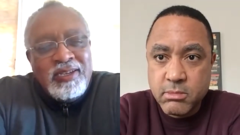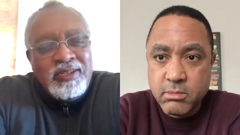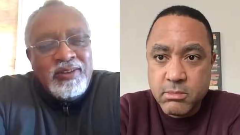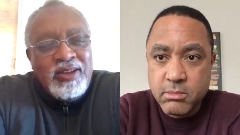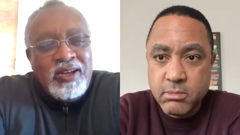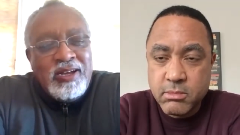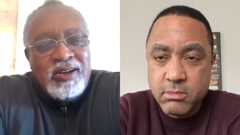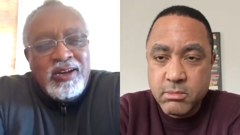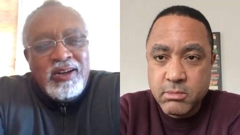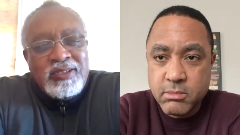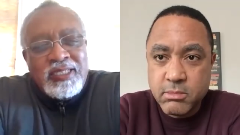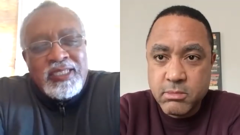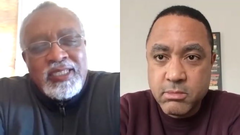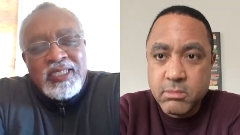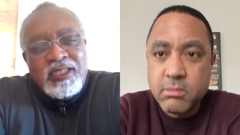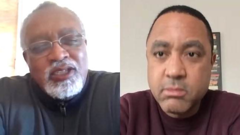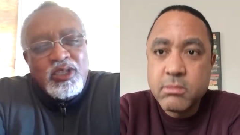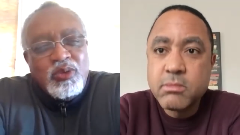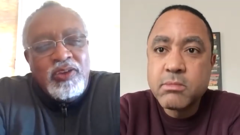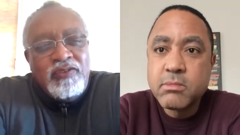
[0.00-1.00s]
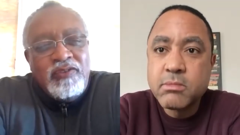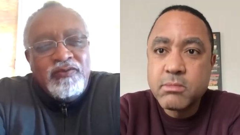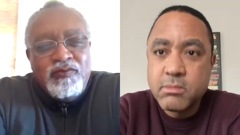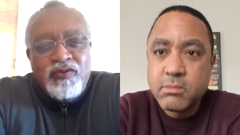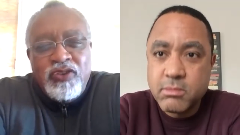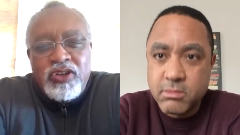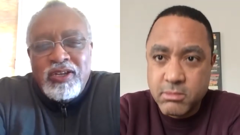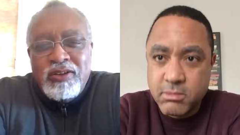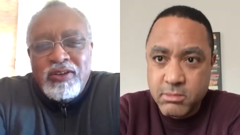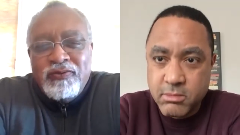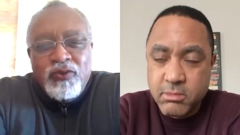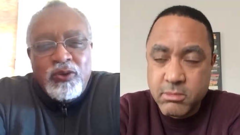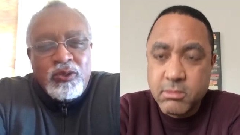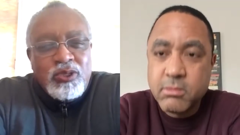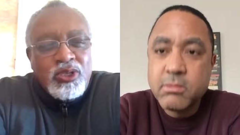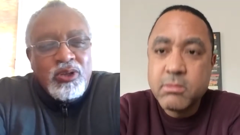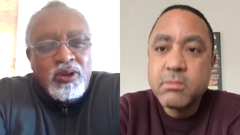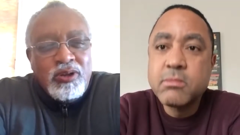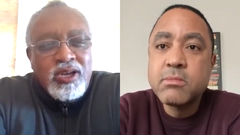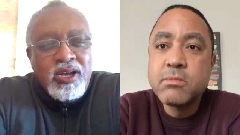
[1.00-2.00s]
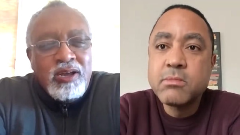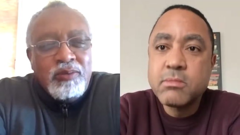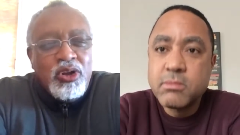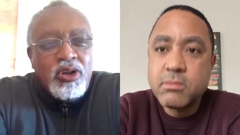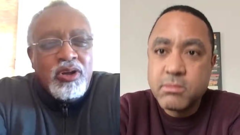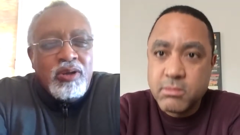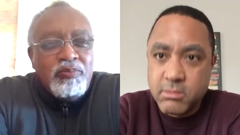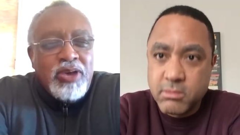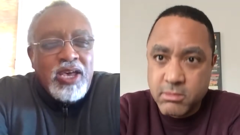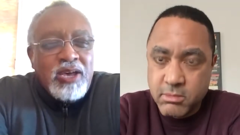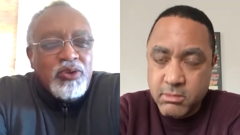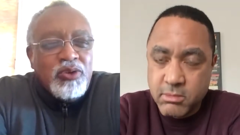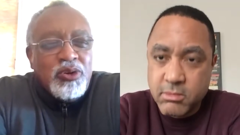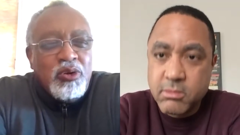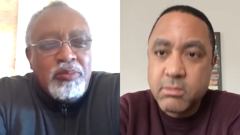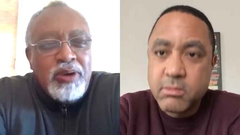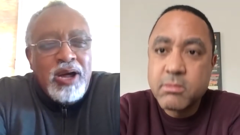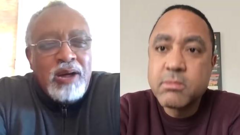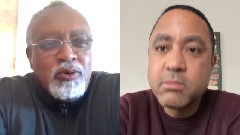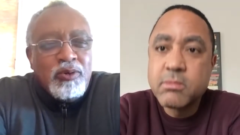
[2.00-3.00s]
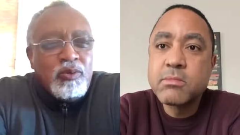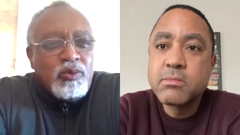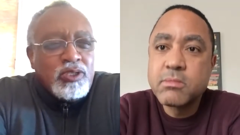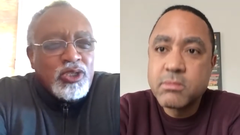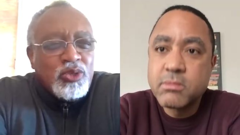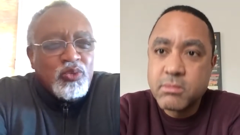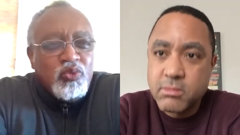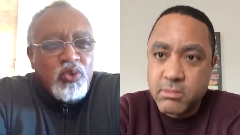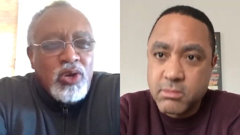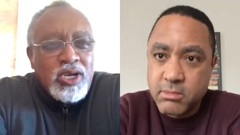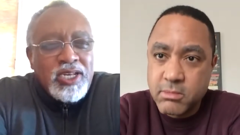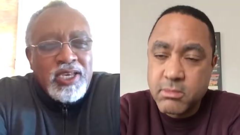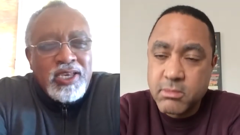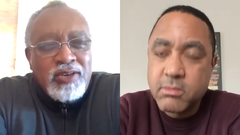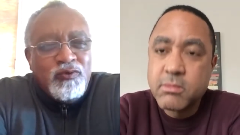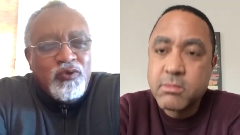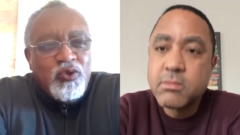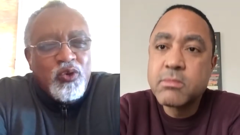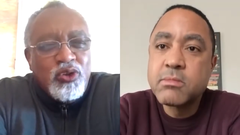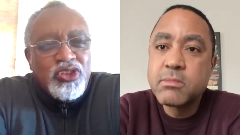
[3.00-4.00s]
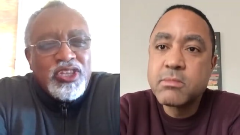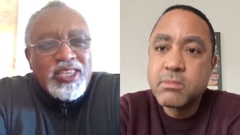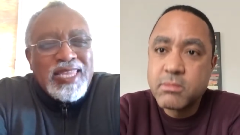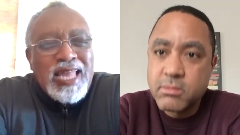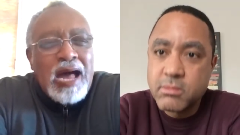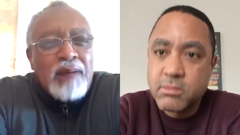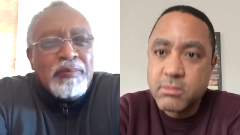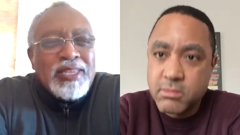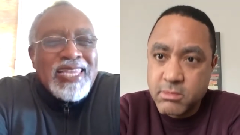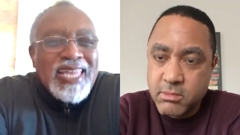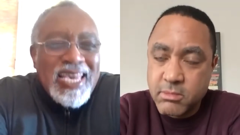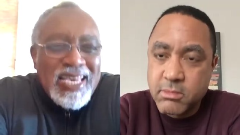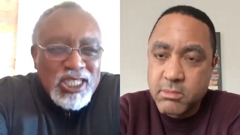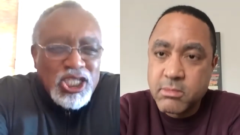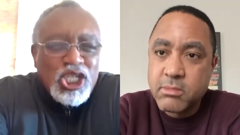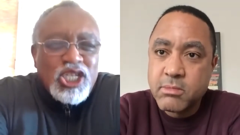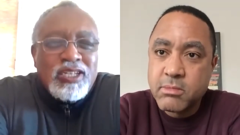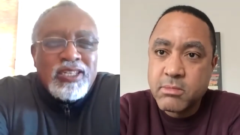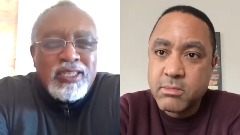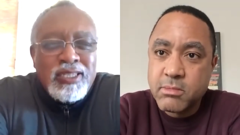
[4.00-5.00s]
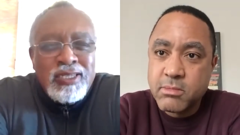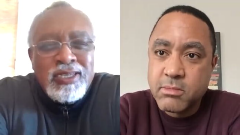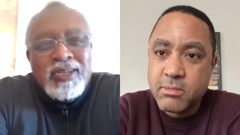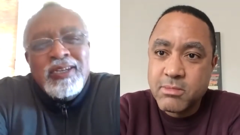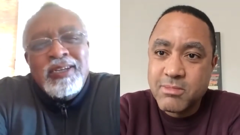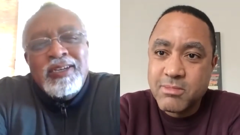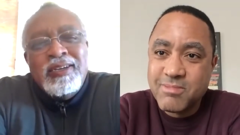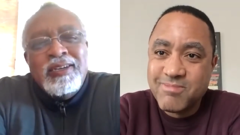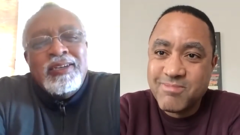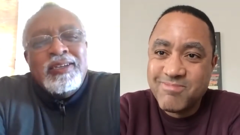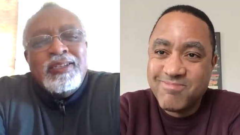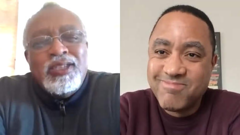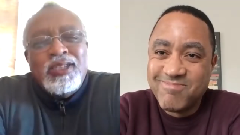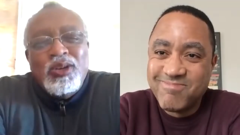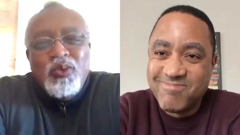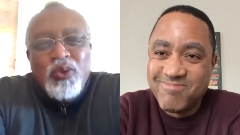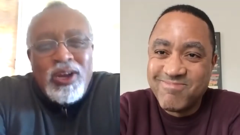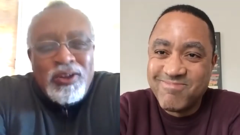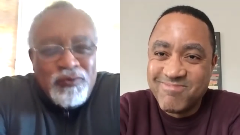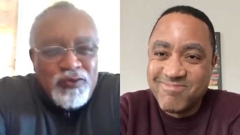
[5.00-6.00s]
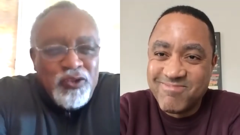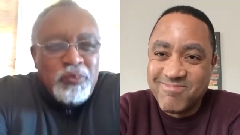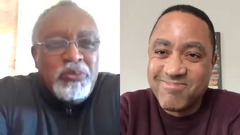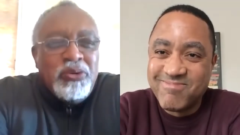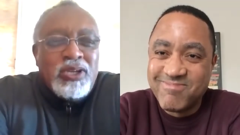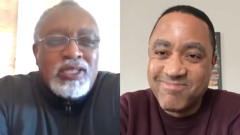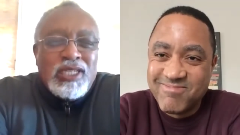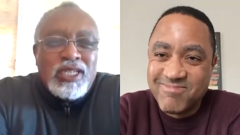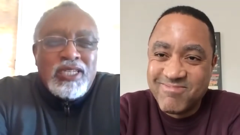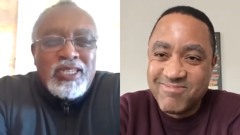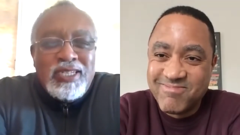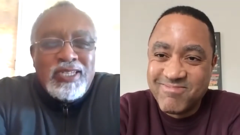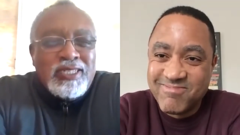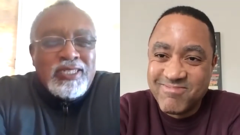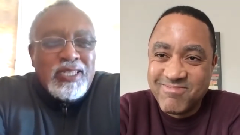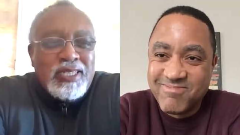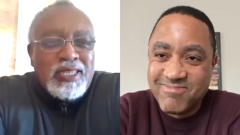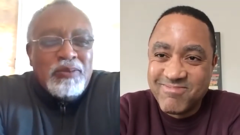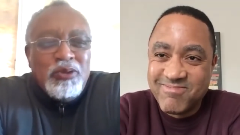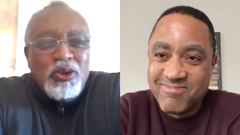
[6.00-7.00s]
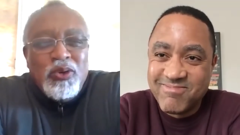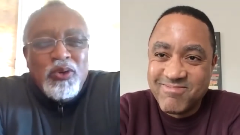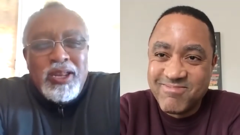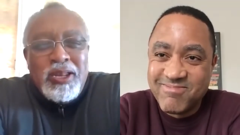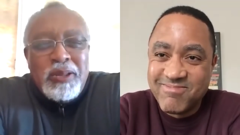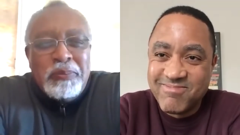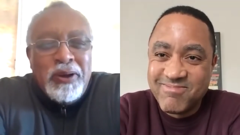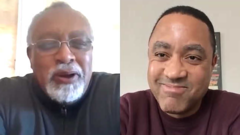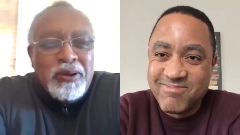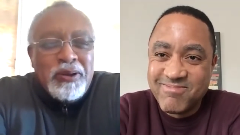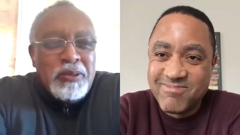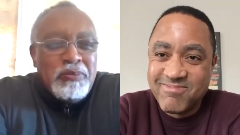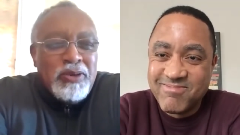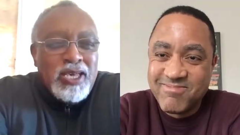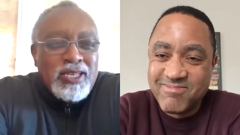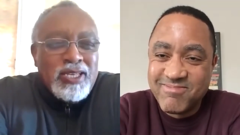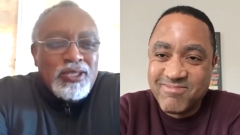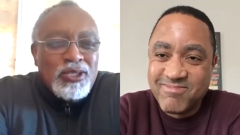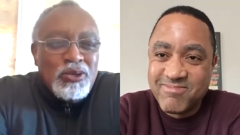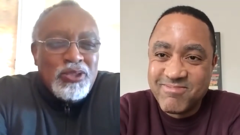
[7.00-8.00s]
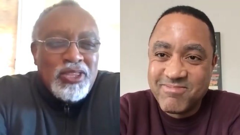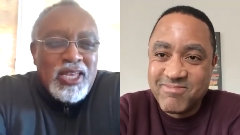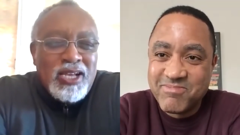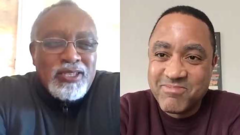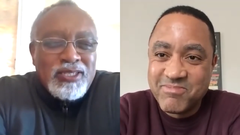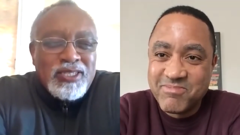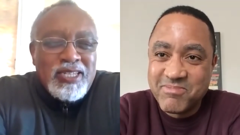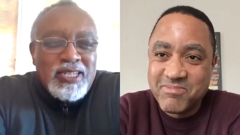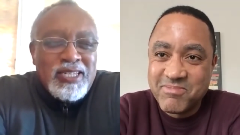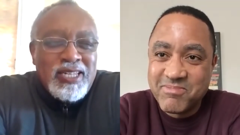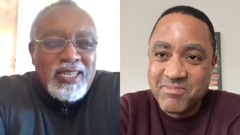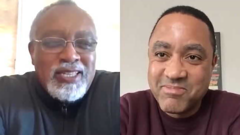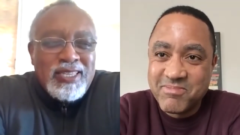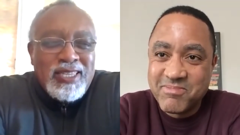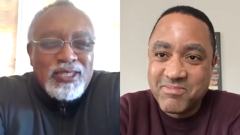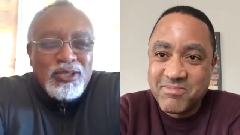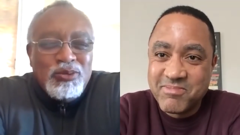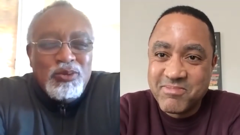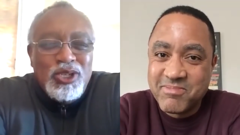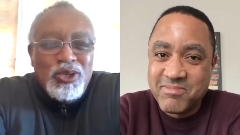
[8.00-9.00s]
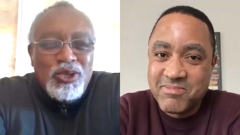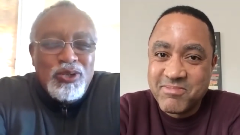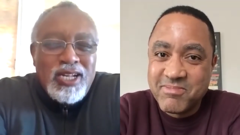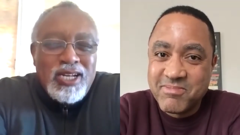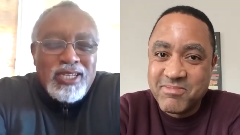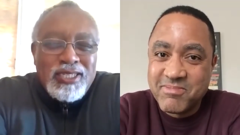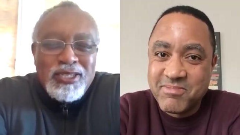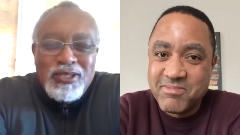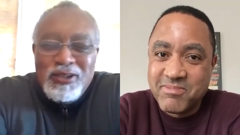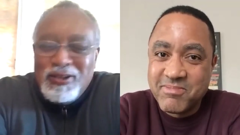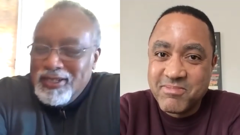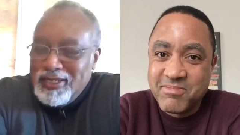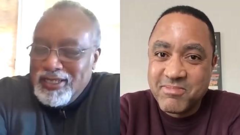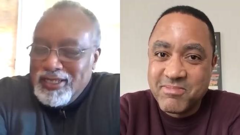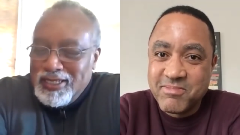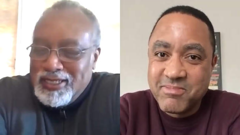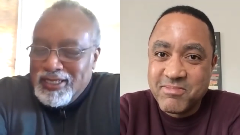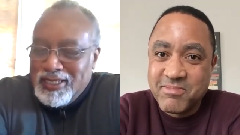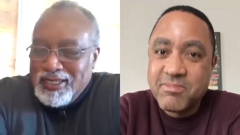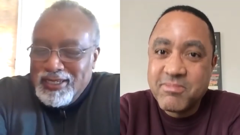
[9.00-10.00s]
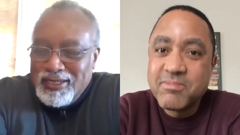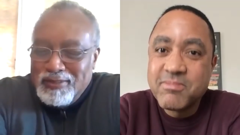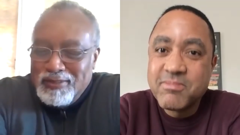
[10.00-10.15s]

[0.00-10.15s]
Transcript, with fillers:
Speaker 1: uh, since we've uh, first started coming on back when Obama was running for the nomination to mm-hmm. run for president in the Democratic Party back in 2008. That's when you and I started this uh,